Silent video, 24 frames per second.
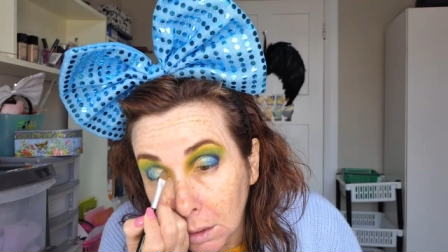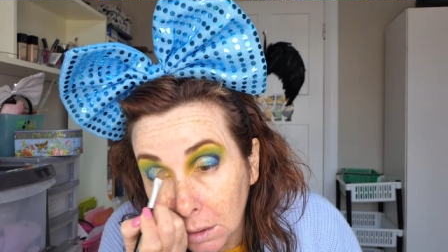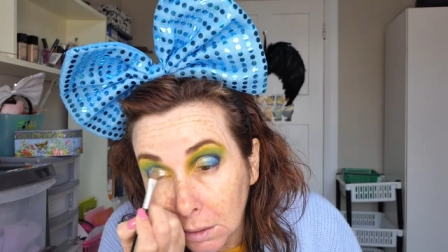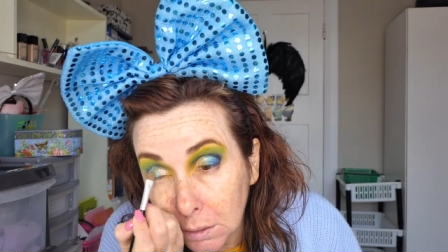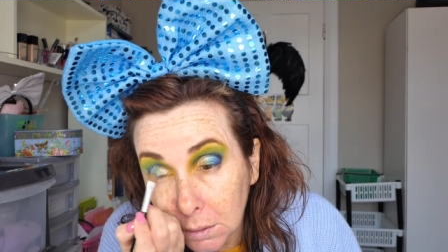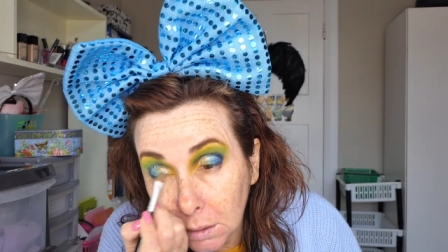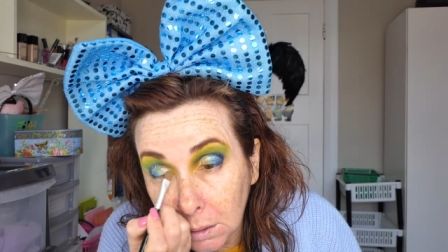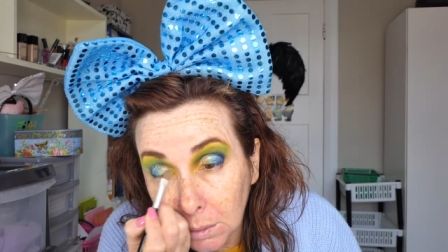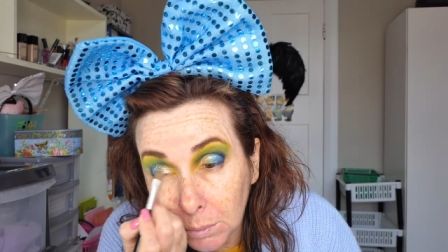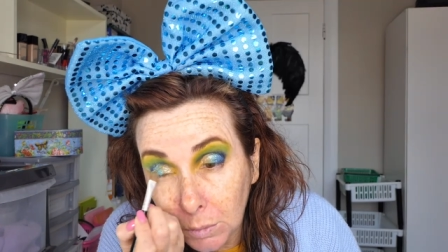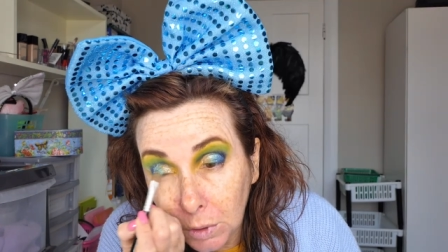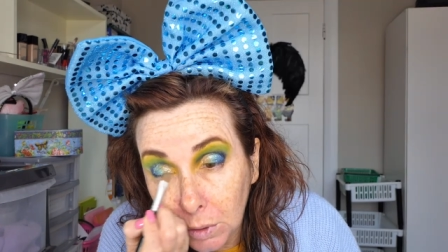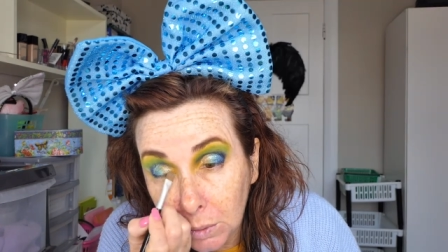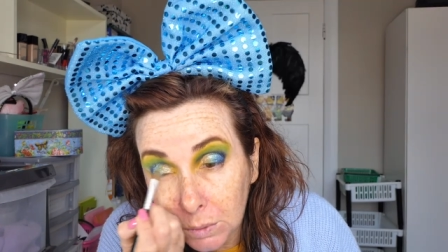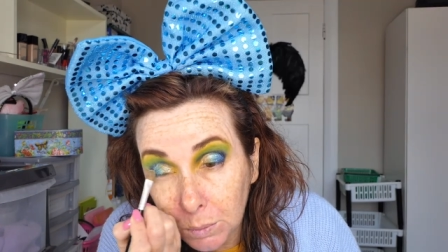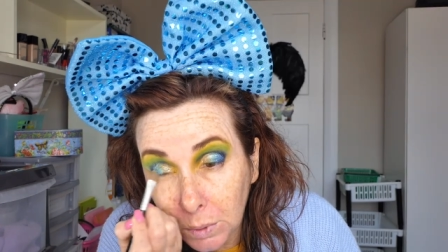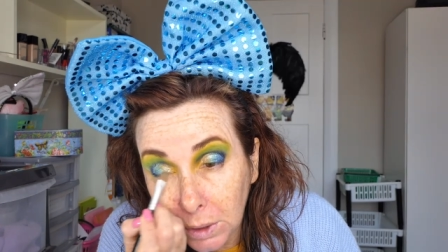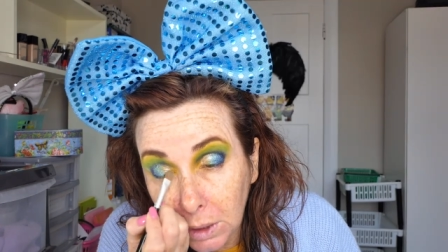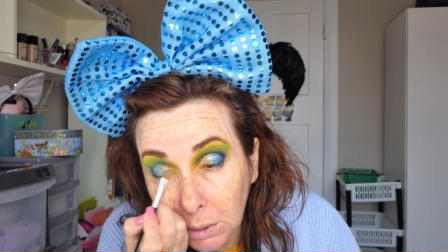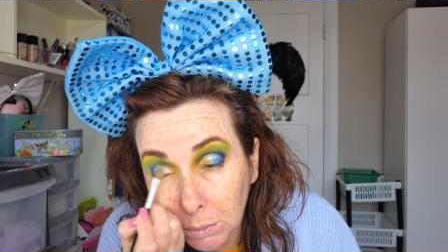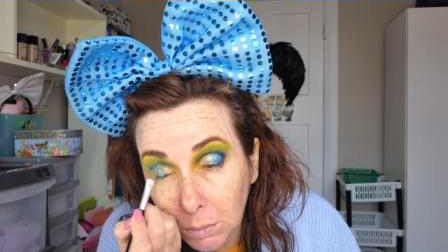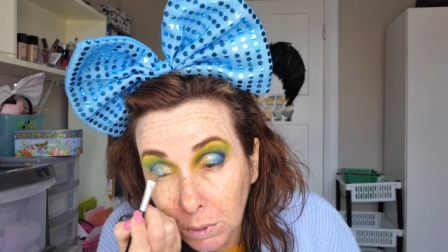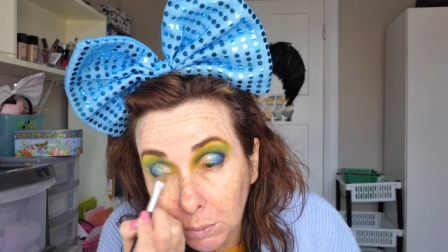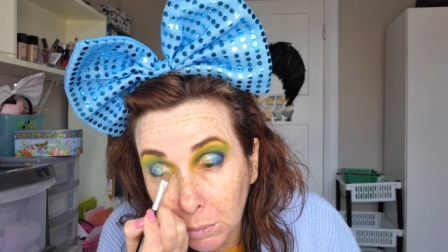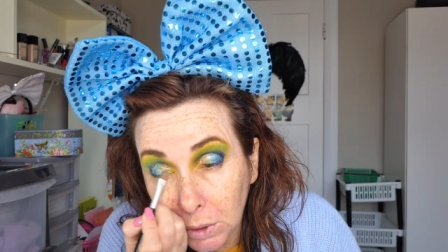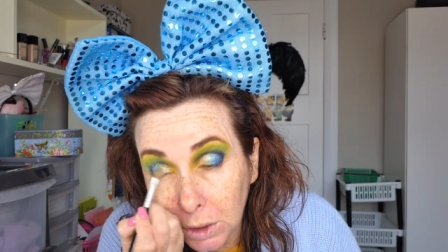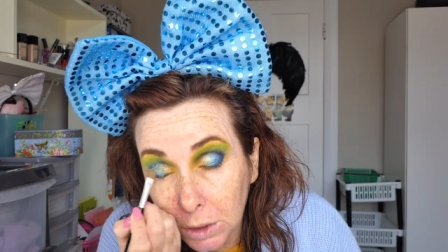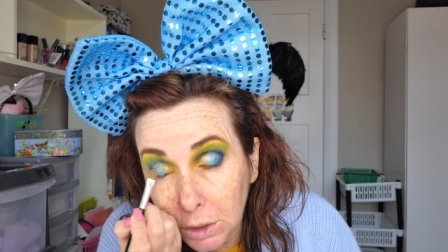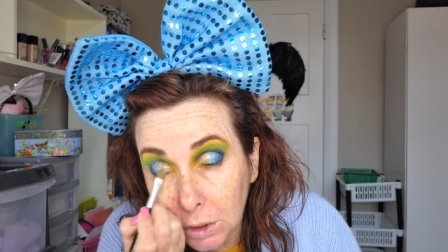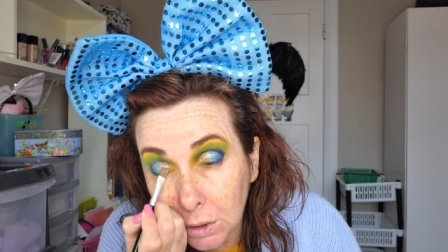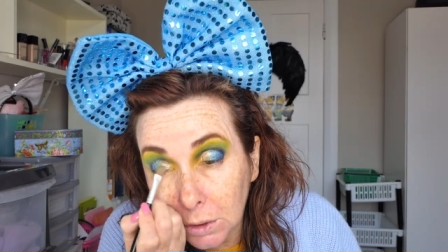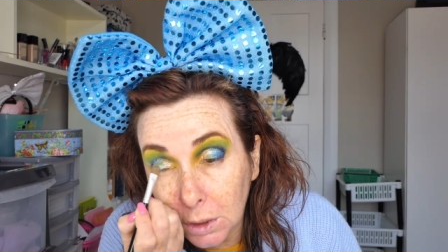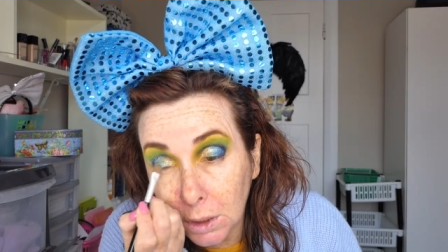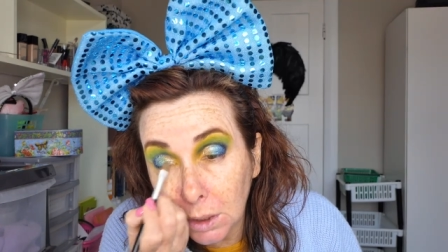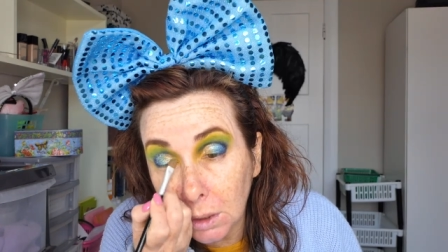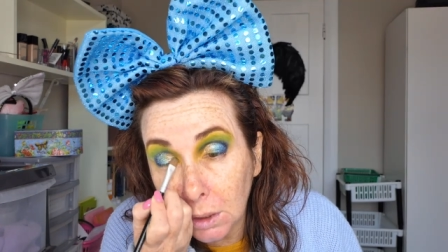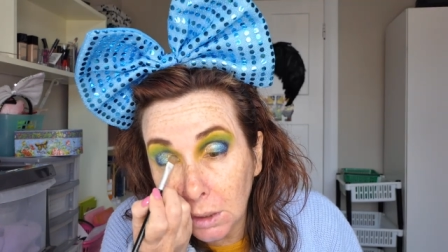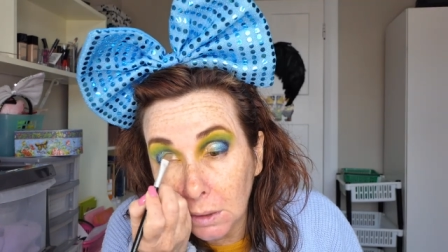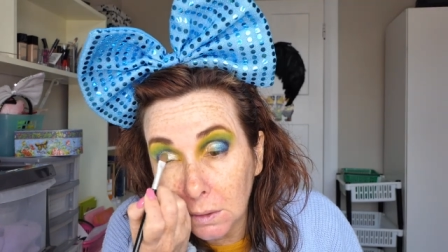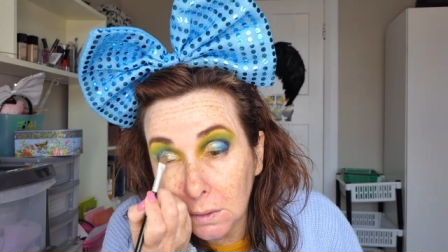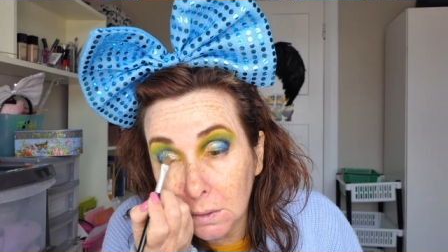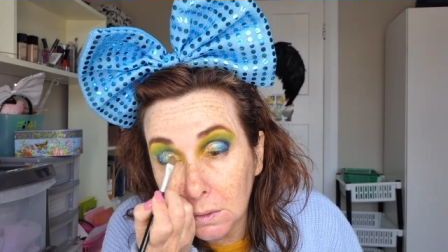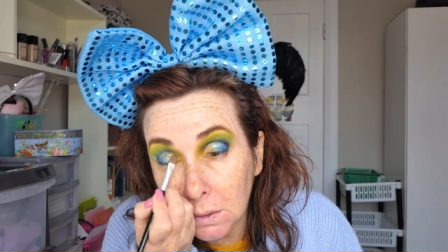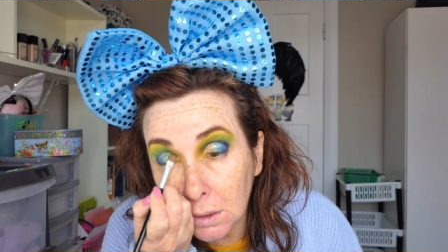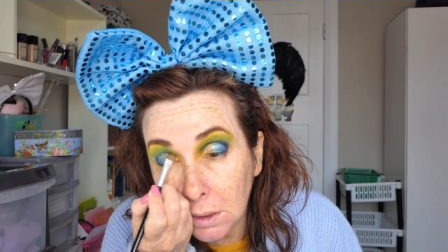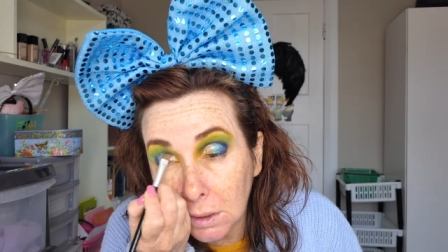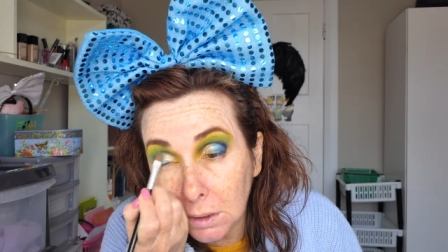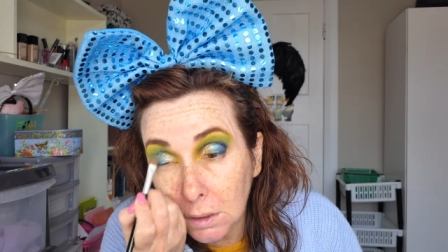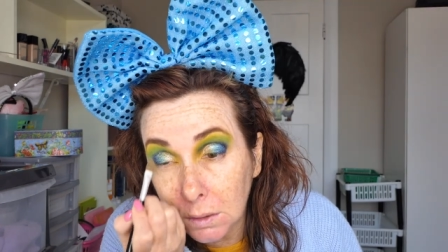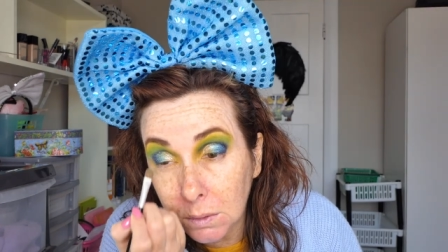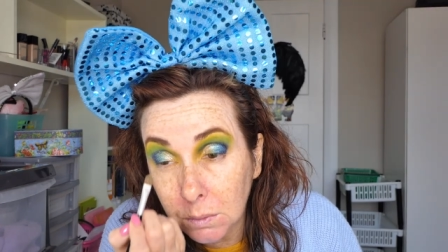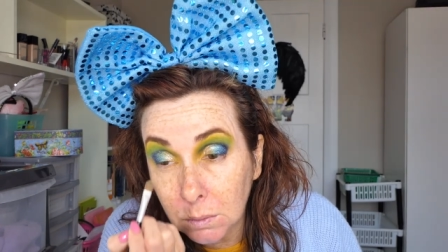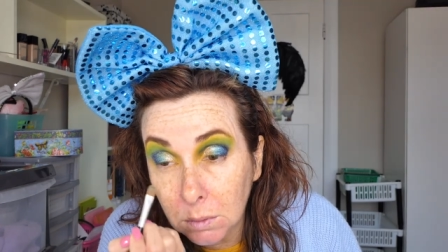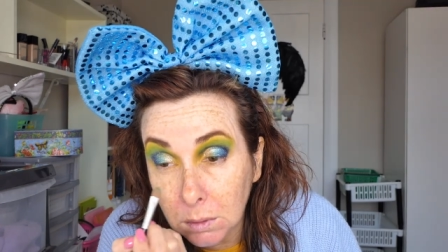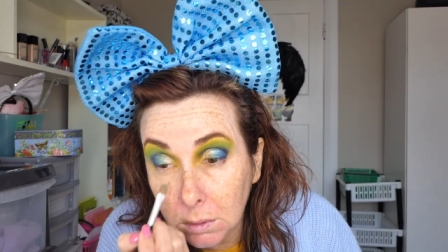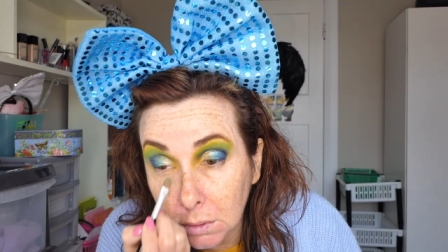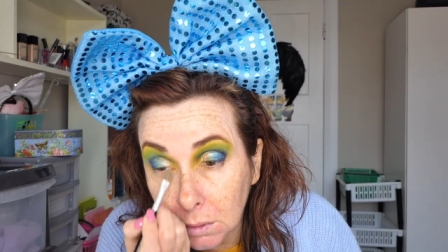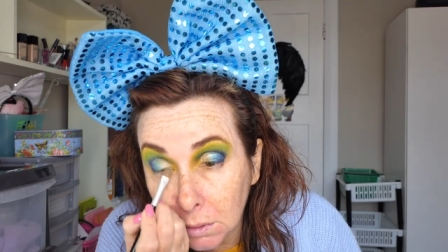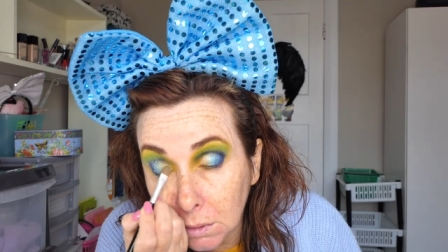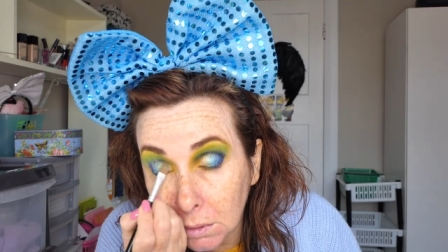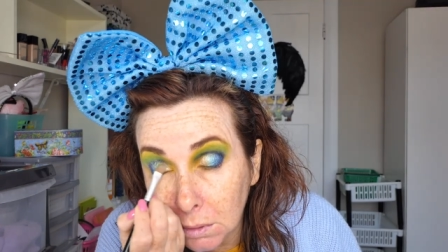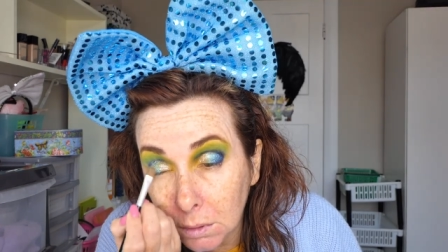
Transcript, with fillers: So I'm not spraying my brush or anything, because I just want